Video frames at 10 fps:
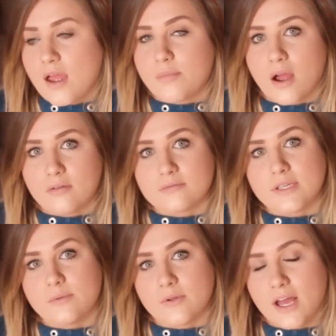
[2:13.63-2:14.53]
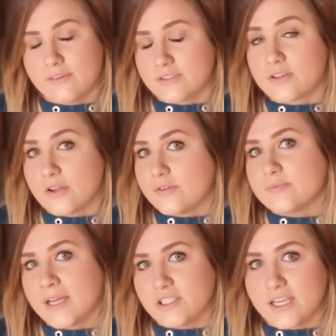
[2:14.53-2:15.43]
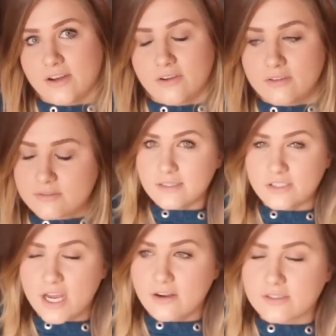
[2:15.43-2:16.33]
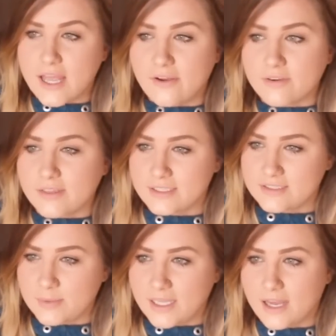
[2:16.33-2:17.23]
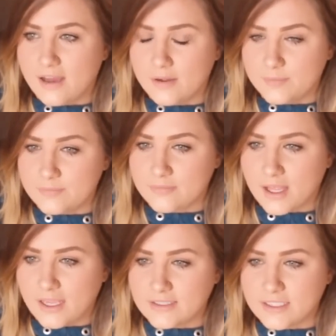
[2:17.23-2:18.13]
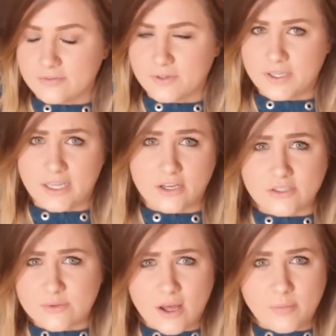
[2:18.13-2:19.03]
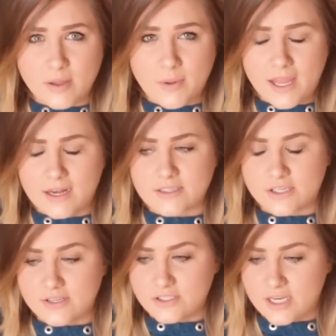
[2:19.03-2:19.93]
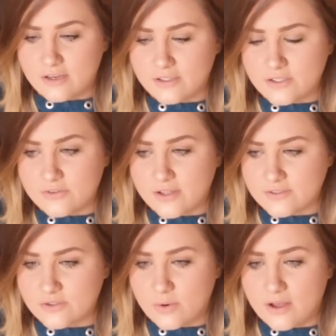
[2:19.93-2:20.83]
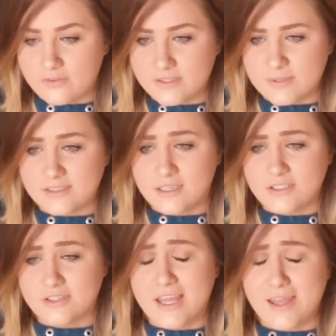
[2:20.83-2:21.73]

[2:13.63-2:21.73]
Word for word: I probably will have to close my channel. This channel is everything to me. Um, I did it for years without being paid. I started this channel in 2012. It's been such a